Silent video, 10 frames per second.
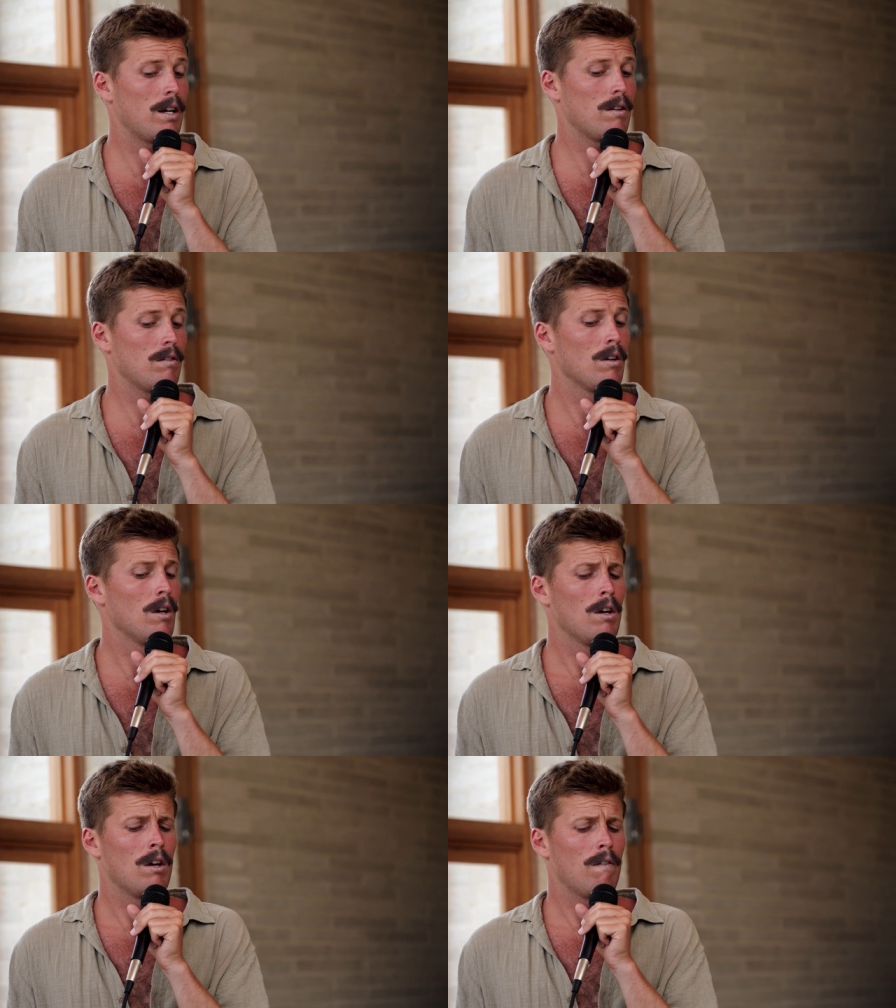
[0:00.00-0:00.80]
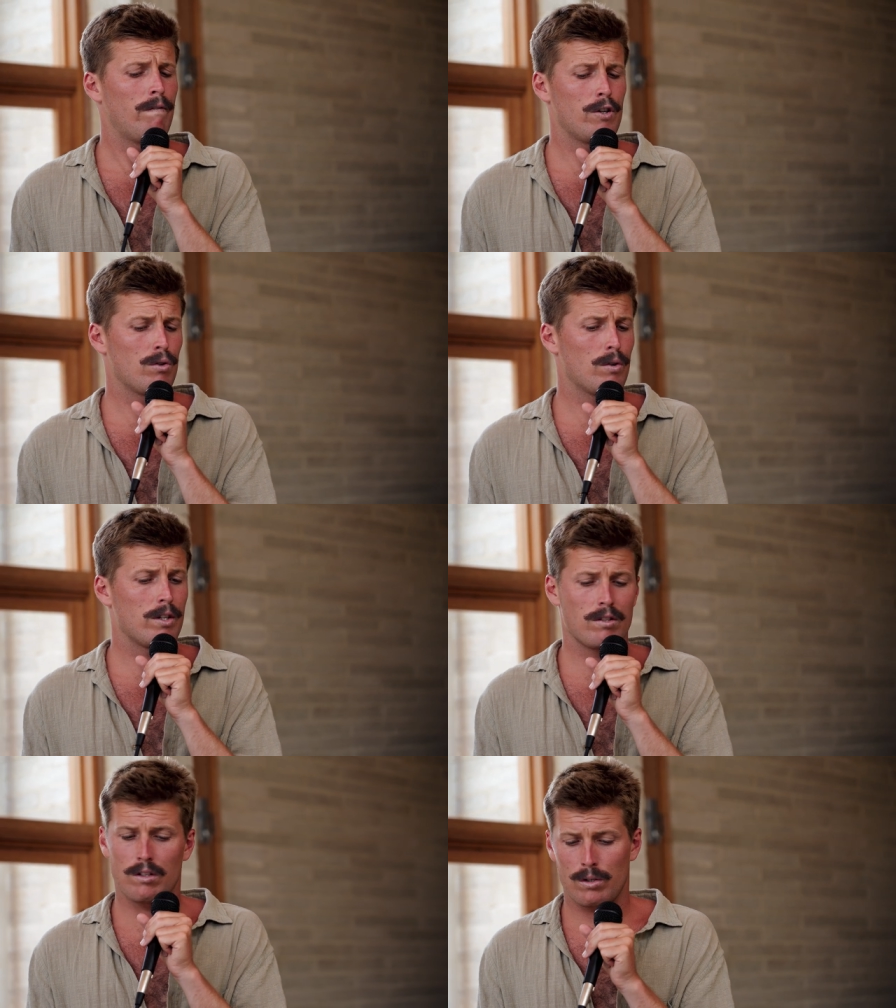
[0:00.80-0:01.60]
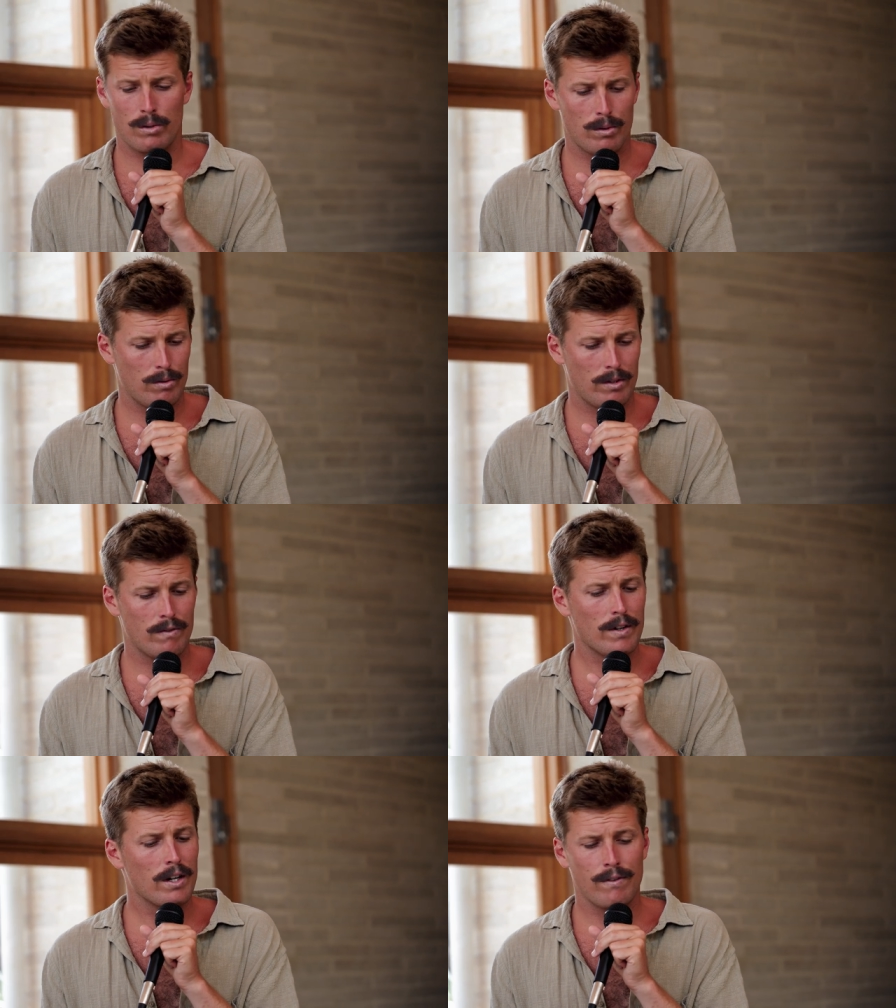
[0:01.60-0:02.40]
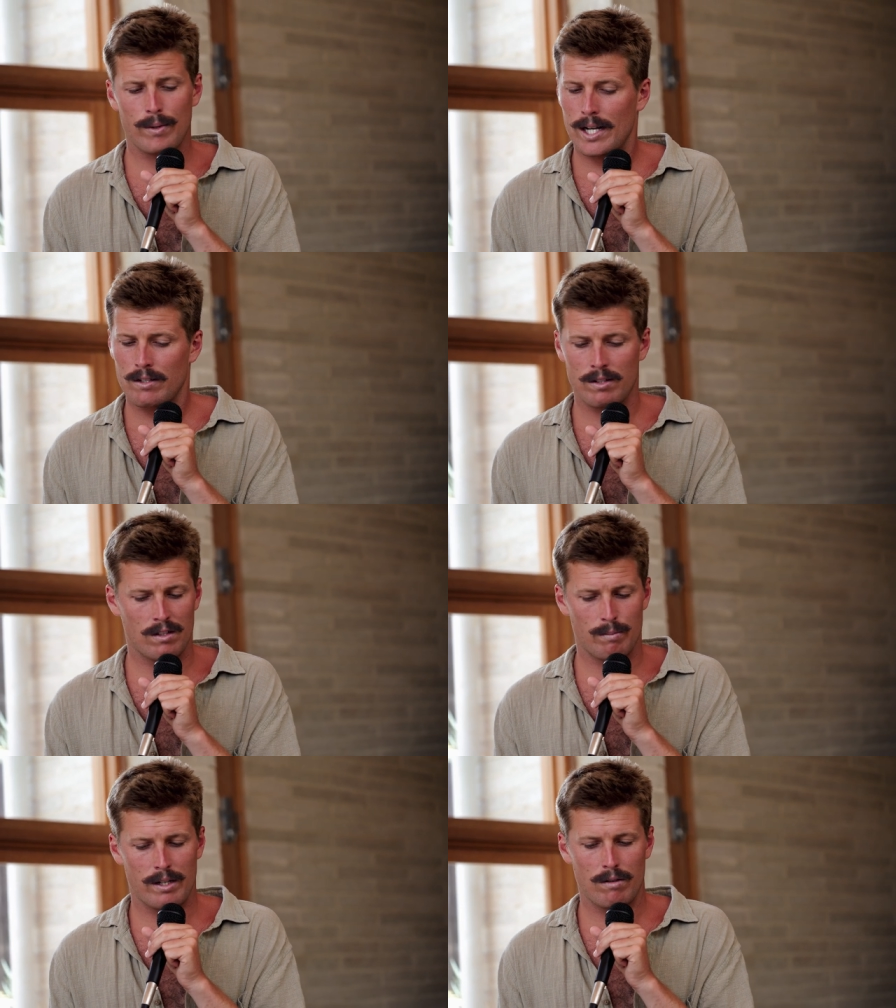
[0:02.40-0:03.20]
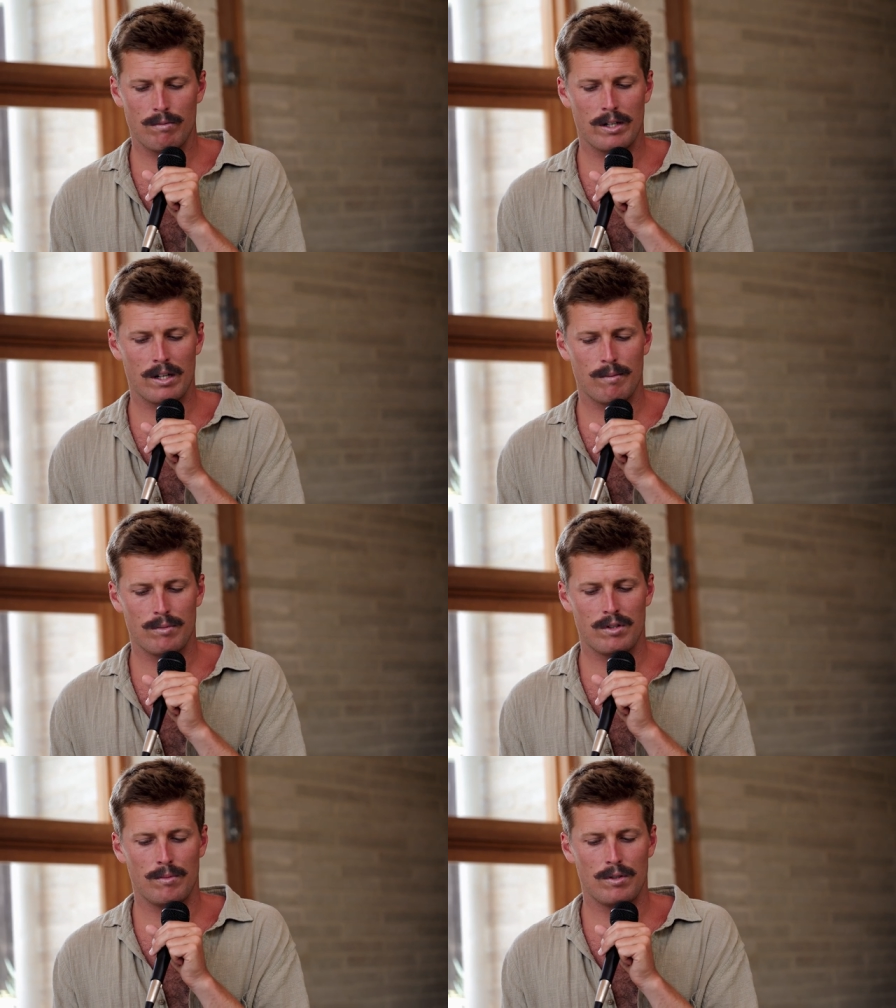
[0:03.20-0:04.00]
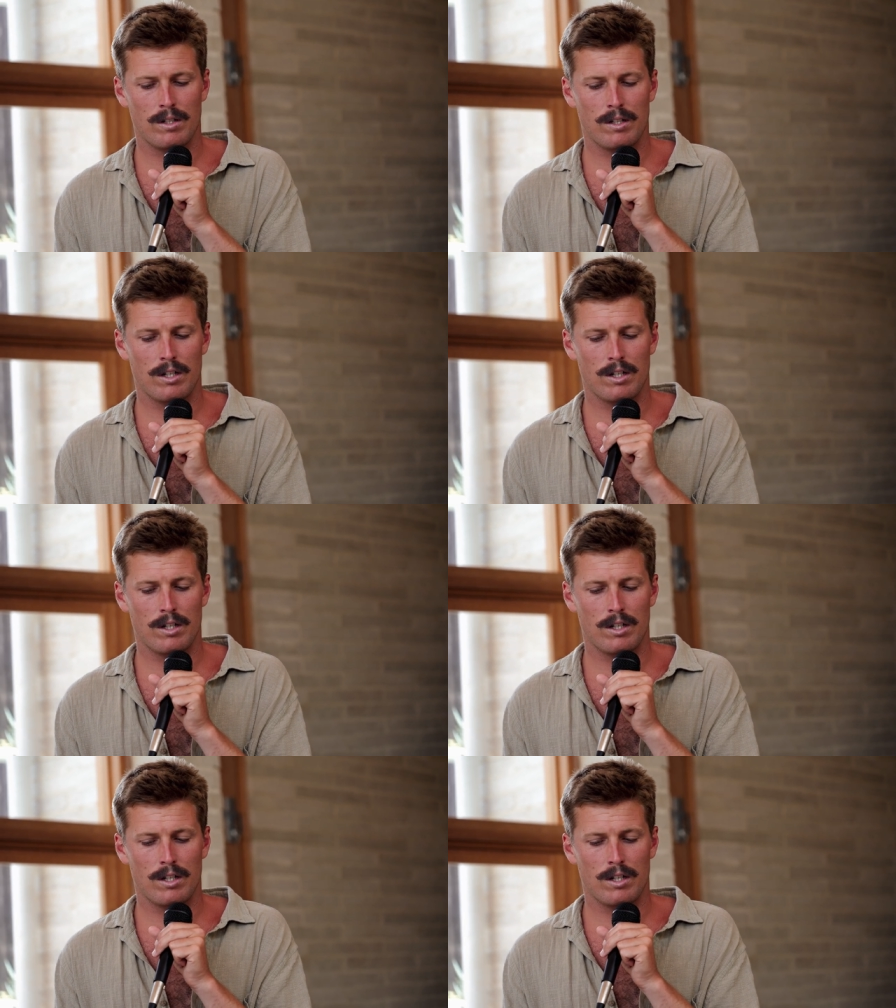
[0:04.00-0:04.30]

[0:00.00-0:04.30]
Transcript: And for sure, it's no, there's very few accidents, man, when it comes to music.